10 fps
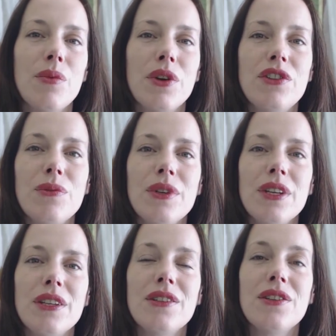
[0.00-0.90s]
what you would
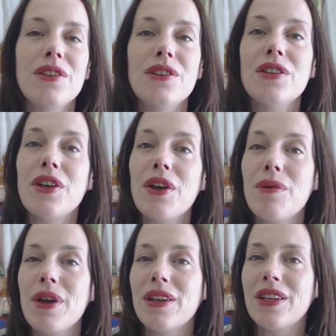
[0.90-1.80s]
need to do to go
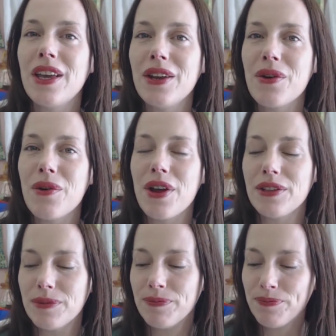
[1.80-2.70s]
about getting a
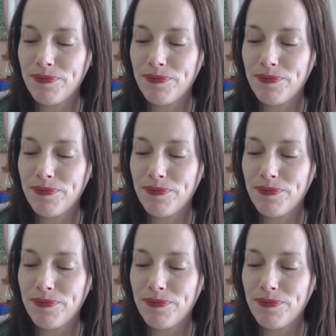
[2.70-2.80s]
raise.